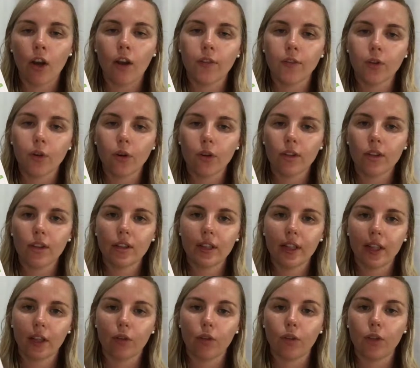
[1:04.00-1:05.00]
I've got the
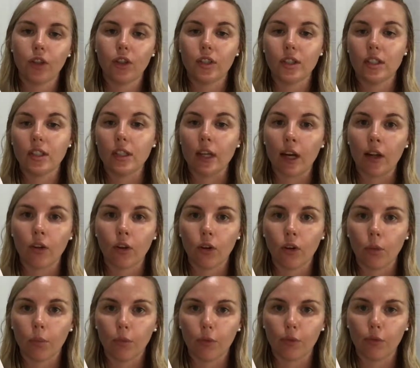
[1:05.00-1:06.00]
link for you to download
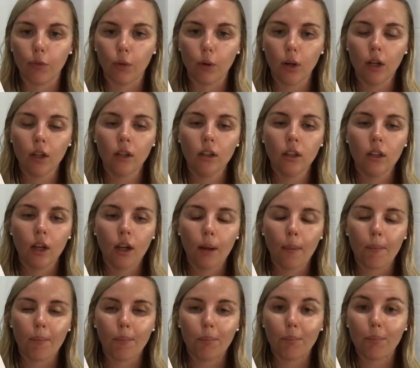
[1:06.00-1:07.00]
it before
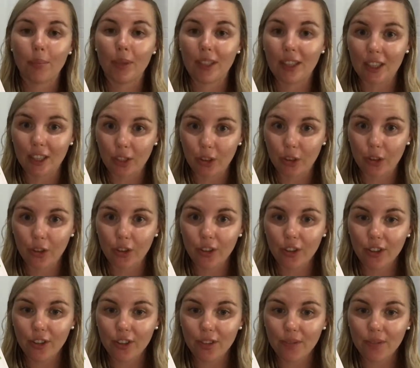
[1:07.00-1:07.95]
below.